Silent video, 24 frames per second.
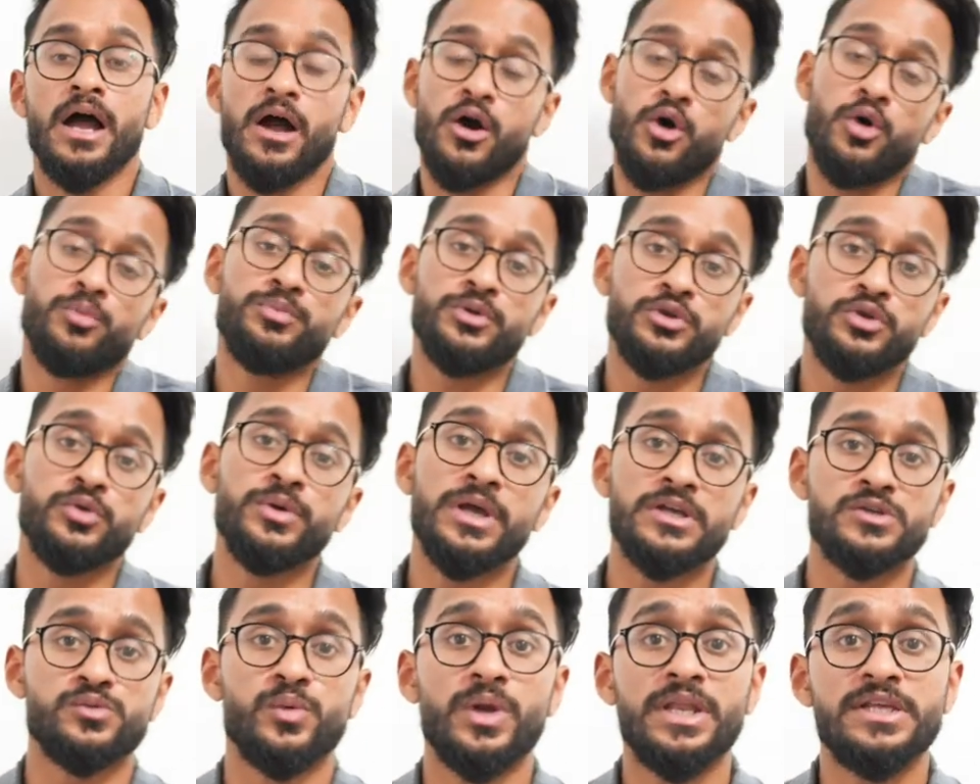I hope you're
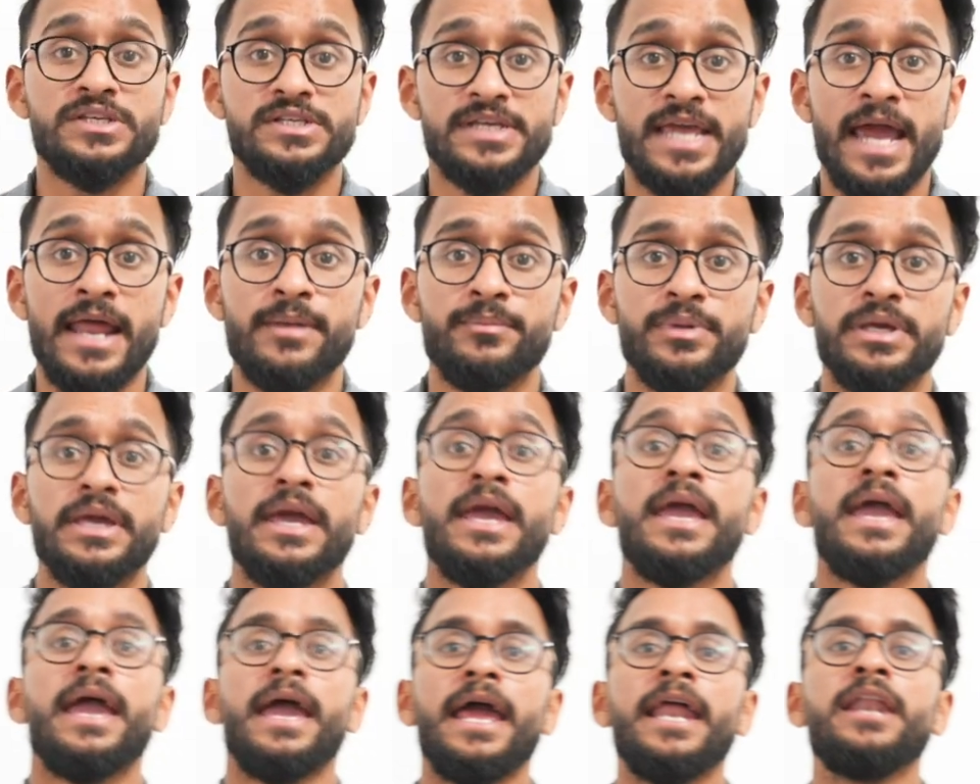doing as well as you can be.
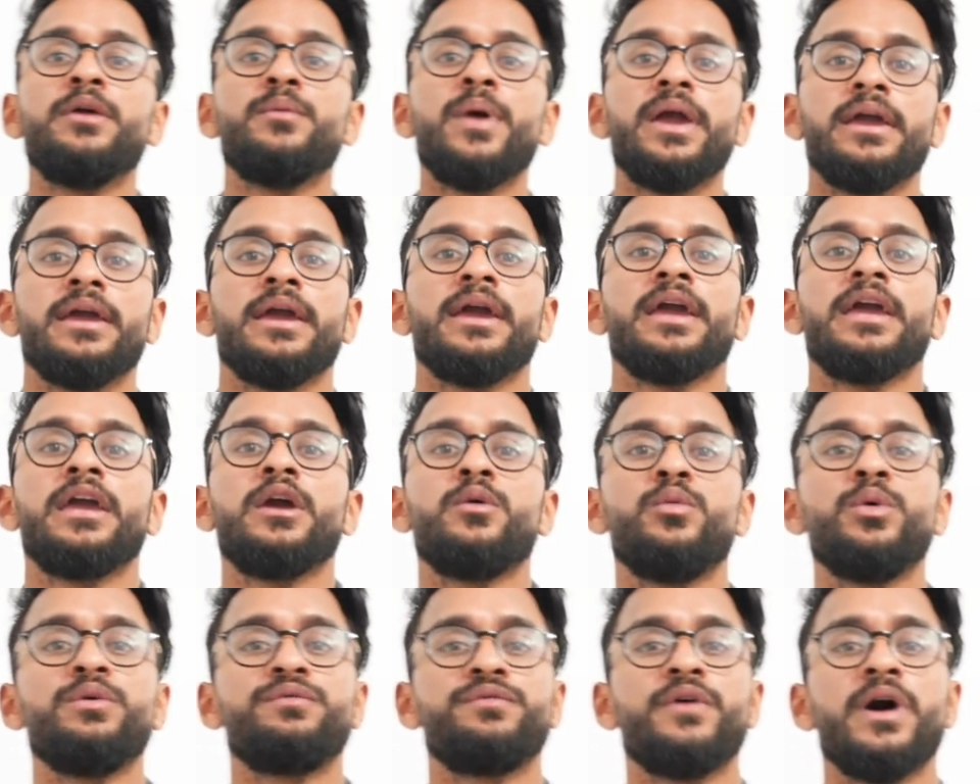Anyway,
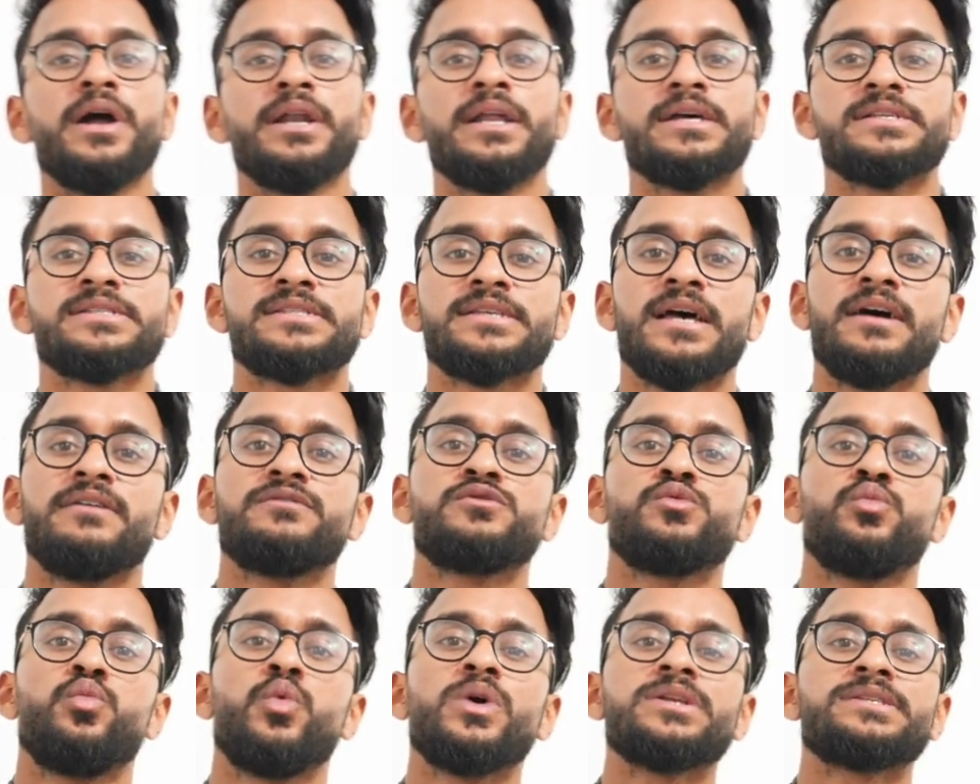here we find
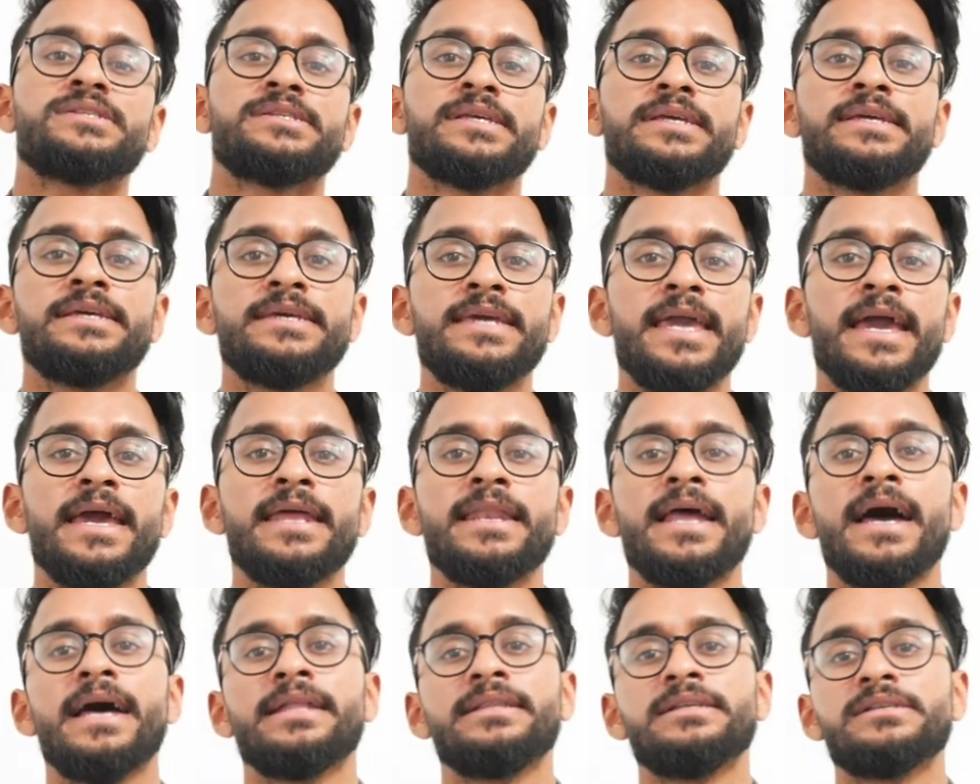ourselves once
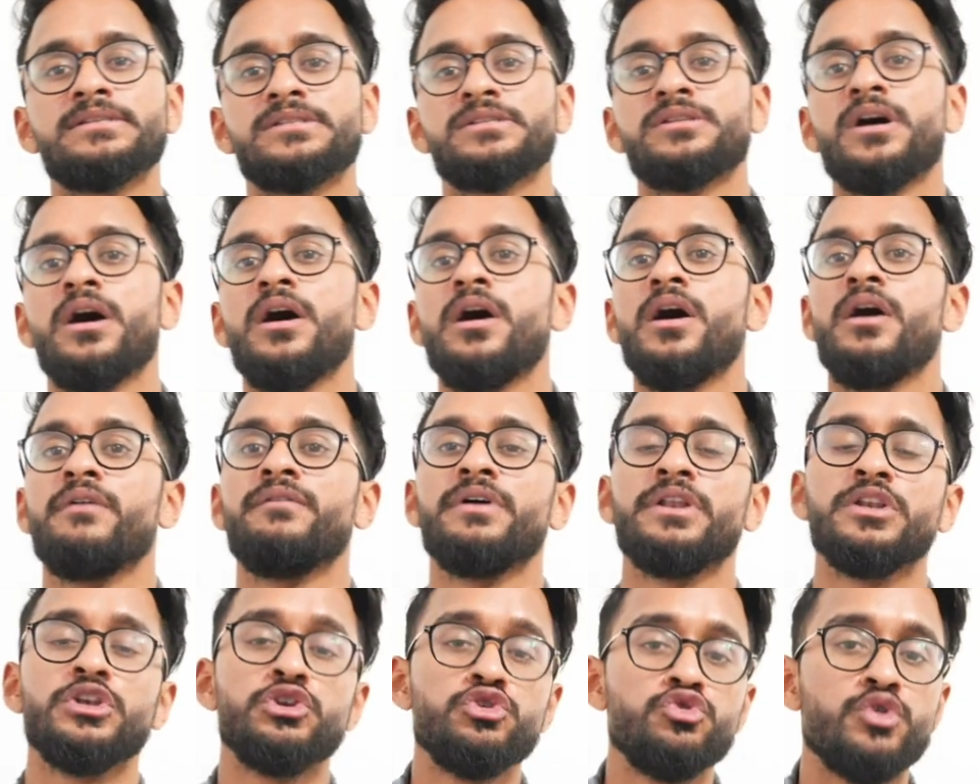again at the start of
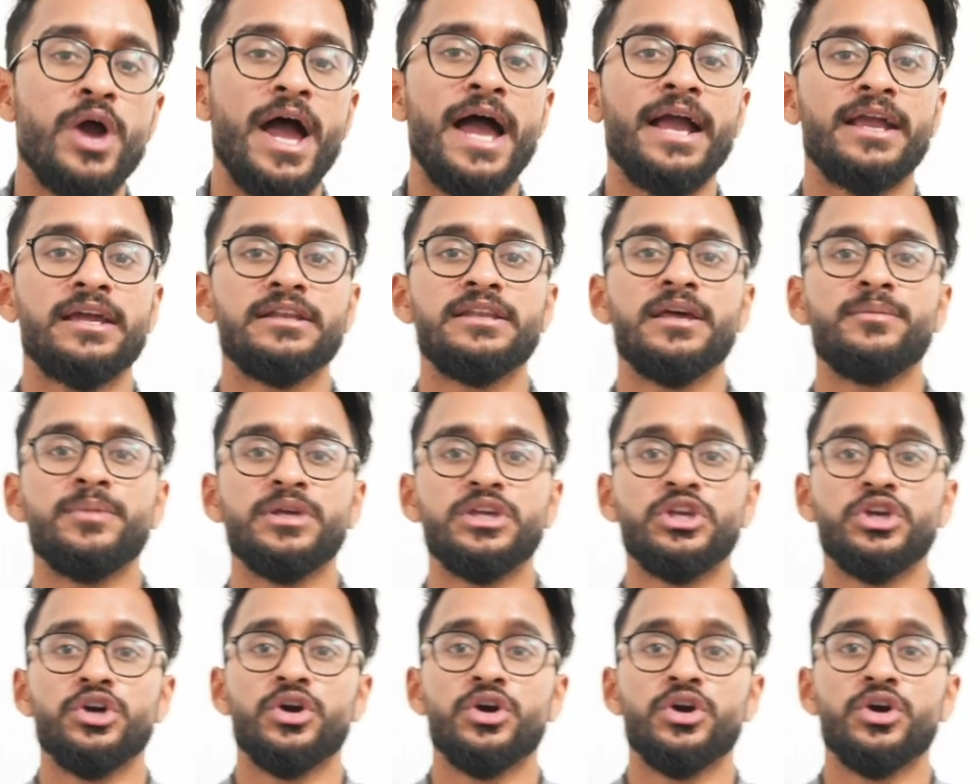a new academic